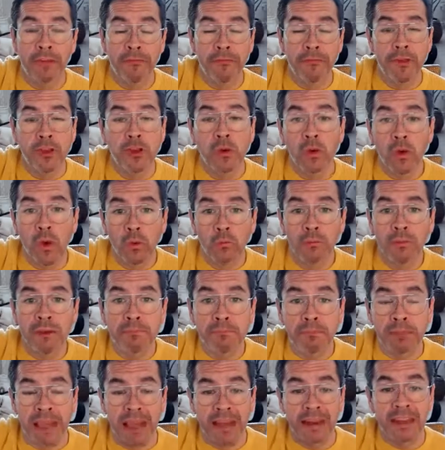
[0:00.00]
If you don't
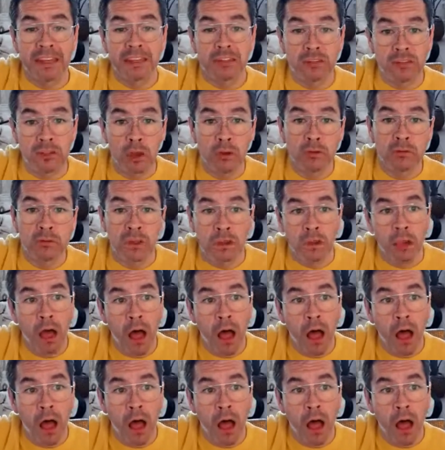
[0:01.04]
replenish those